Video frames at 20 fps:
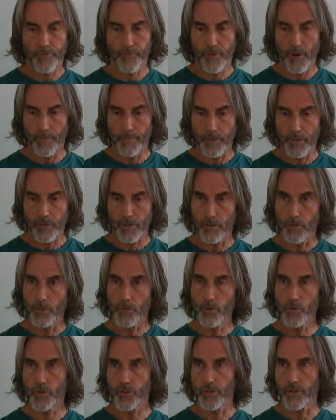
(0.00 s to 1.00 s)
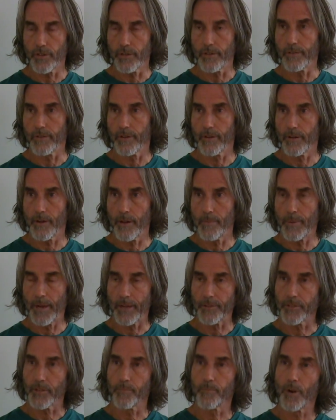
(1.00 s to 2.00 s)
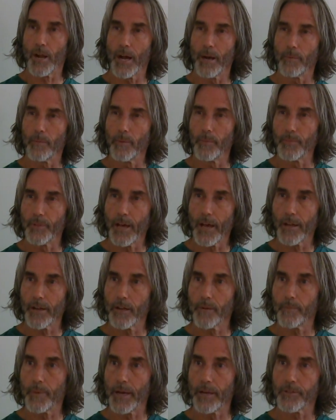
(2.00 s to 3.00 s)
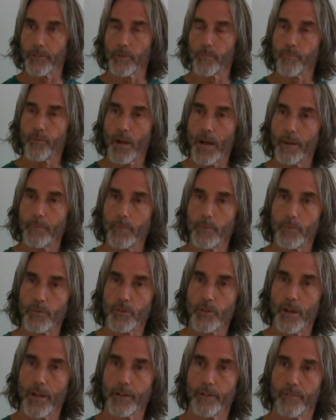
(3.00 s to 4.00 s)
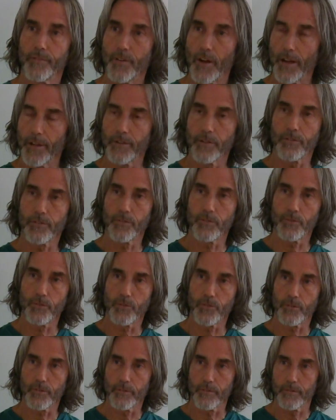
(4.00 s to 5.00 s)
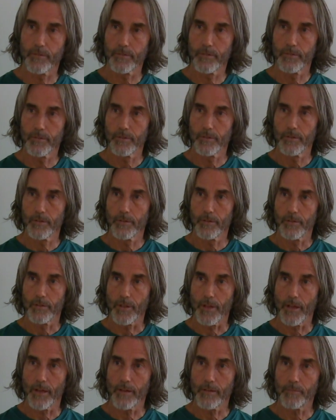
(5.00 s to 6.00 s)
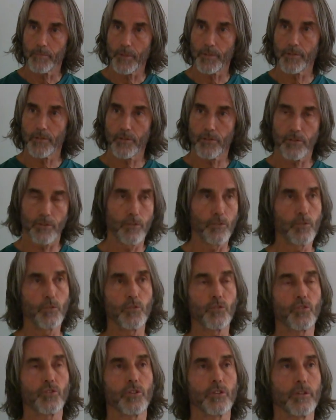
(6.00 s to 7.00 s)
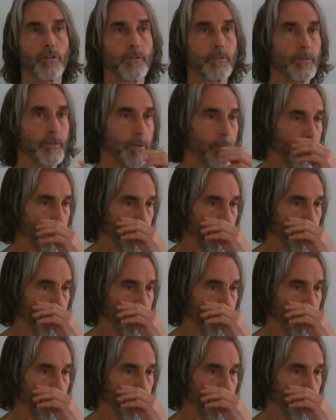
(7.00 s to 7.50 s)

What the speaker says: from the solution about the problem, not about the problem trying to find the solution. Yeah? But the solution